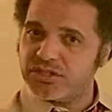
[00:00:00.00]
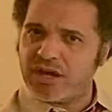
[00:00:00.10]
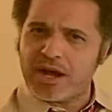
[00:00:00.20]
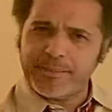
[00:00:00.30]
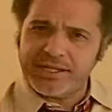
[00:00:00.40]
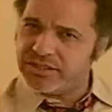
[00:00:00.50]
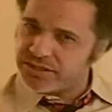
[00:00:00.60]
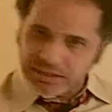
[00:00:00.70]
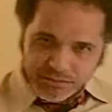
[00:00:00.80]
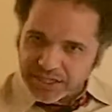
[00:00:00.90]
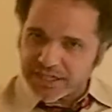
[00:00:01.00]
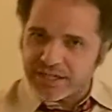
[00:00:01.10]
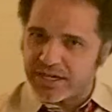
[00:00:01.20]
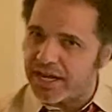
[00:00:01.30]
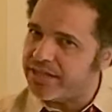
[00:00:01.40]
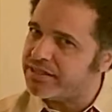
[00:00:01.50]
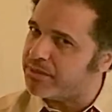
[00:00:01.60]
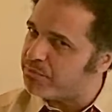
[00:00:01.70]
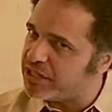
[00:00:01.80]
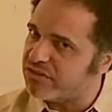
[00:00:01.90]
Tom, he seems like a nice
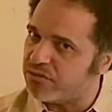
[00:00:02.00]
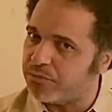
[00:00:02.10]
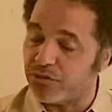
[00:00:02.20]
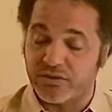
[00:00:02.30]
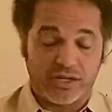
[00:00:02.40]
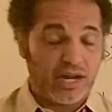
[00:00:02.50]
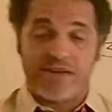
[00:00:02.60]
and peaceful person,